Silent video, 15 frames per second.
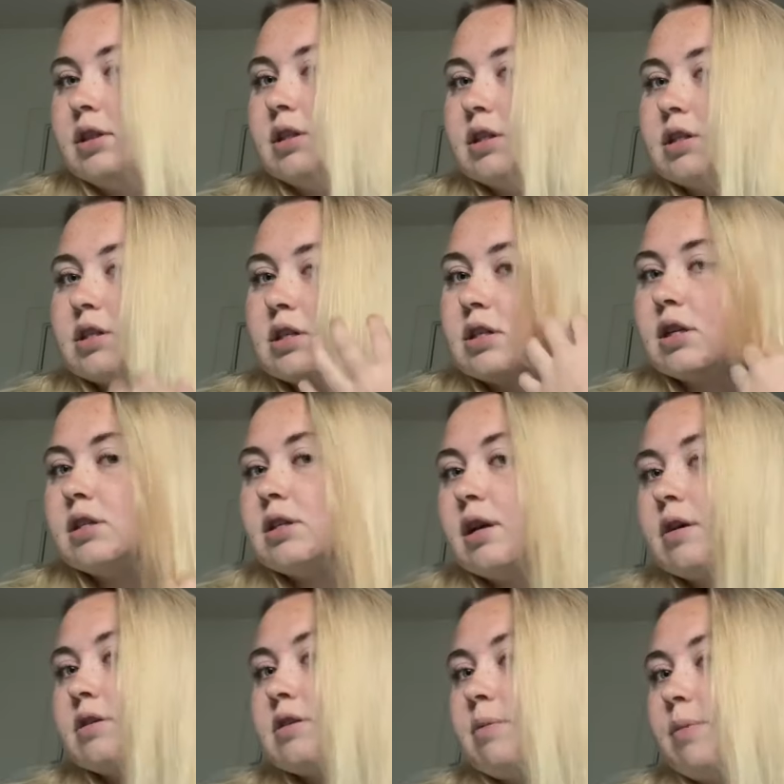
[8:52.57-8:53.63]
It's, it's
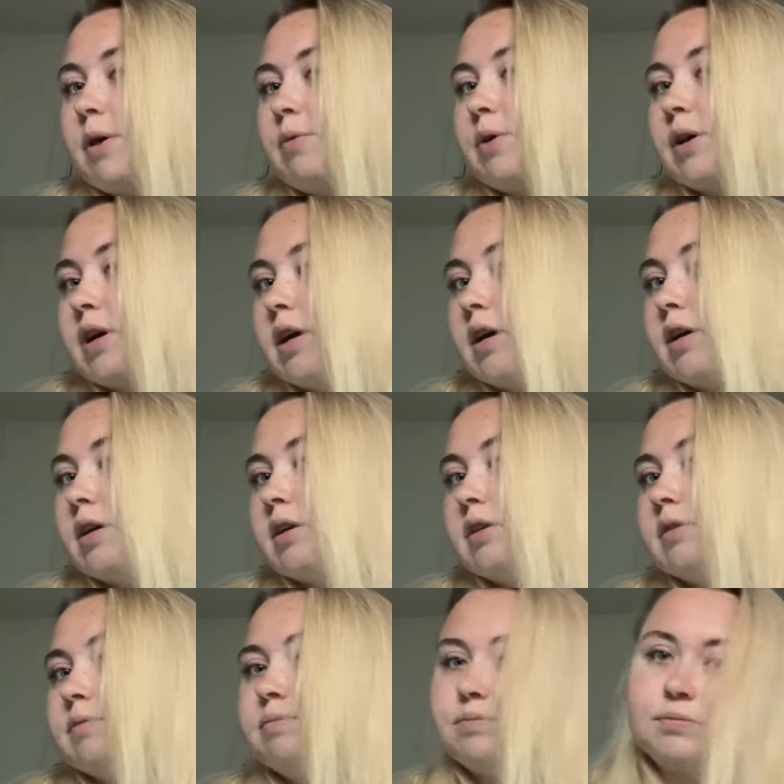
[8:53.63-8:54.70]
like semi-working.
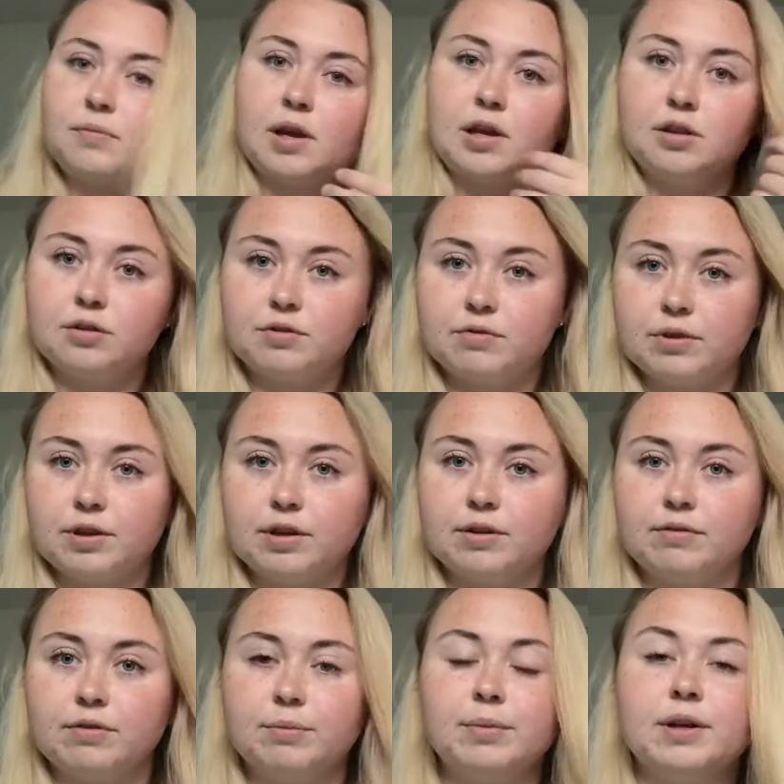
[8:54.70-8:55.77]
It looked really good
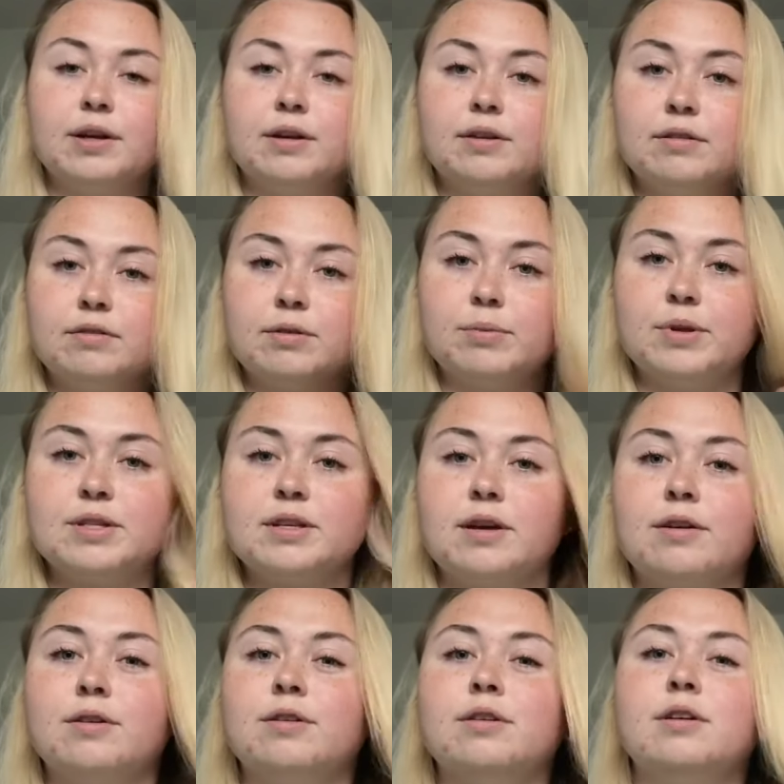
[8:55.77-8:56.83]
from here, from this
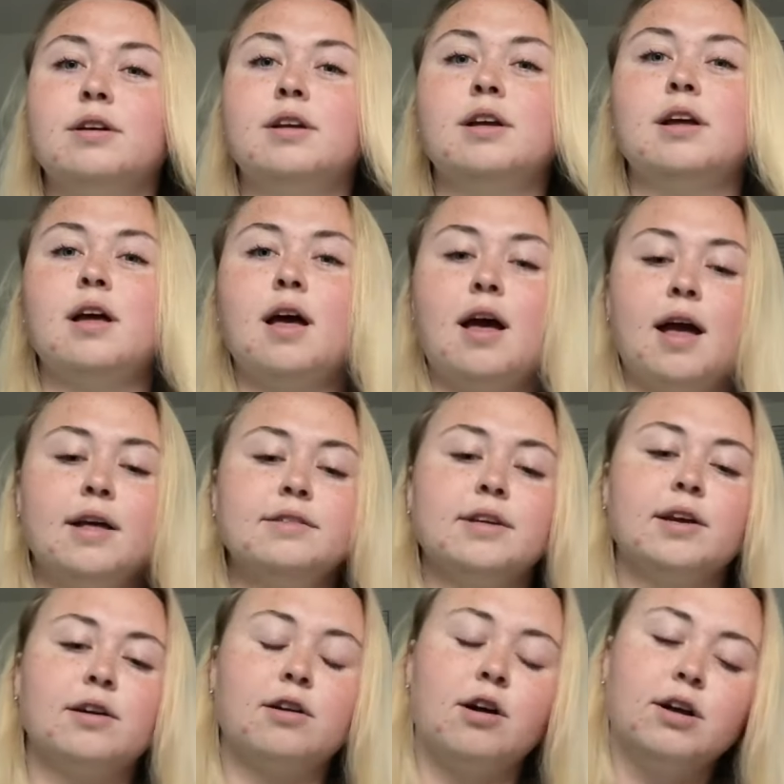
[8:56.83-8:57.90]
angle. It's
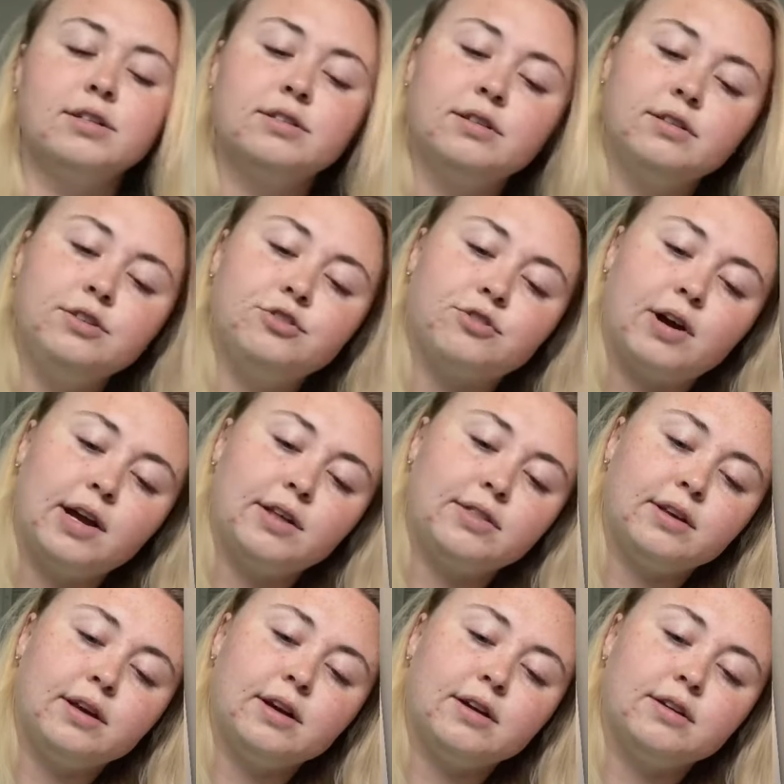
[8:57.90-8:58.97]
like constantly dry at
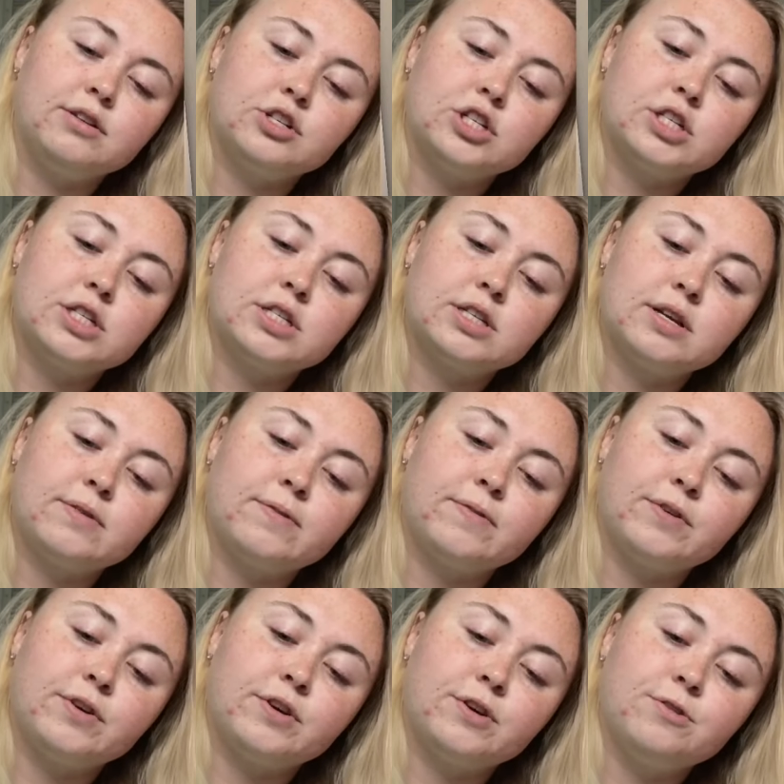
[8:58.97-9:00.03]
the edges
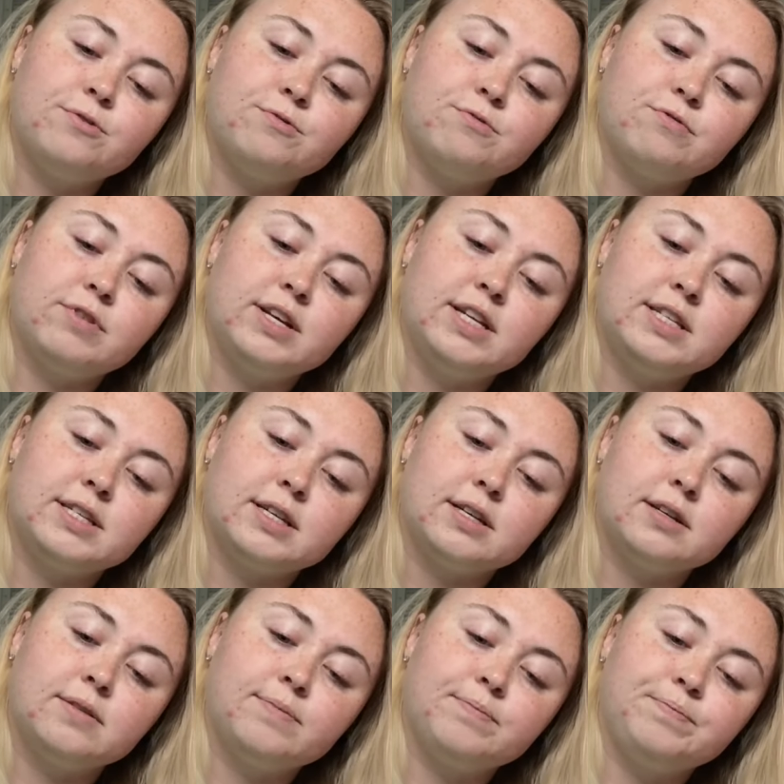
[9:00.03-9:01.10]
for no
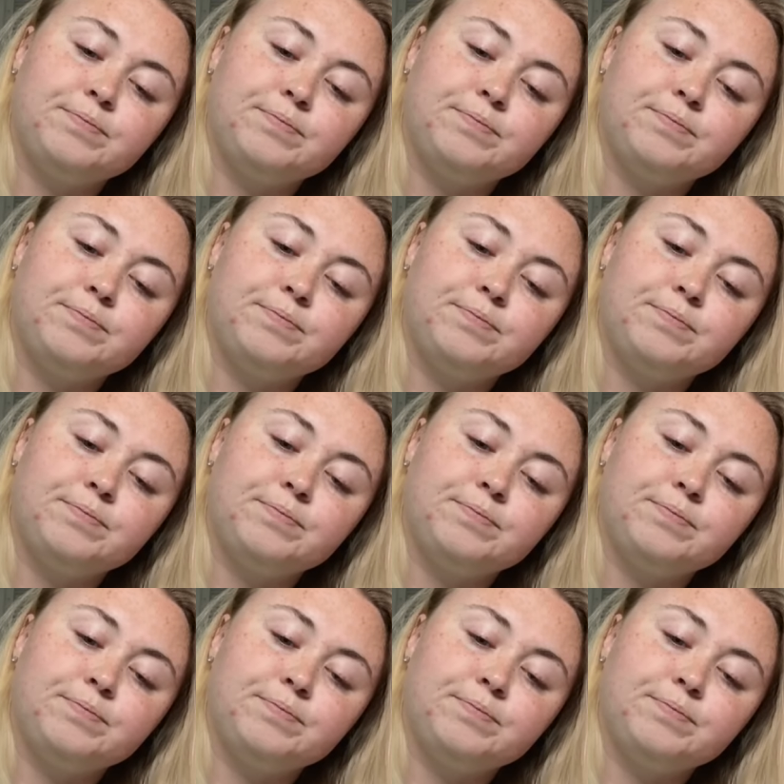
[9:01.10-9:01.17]
reason.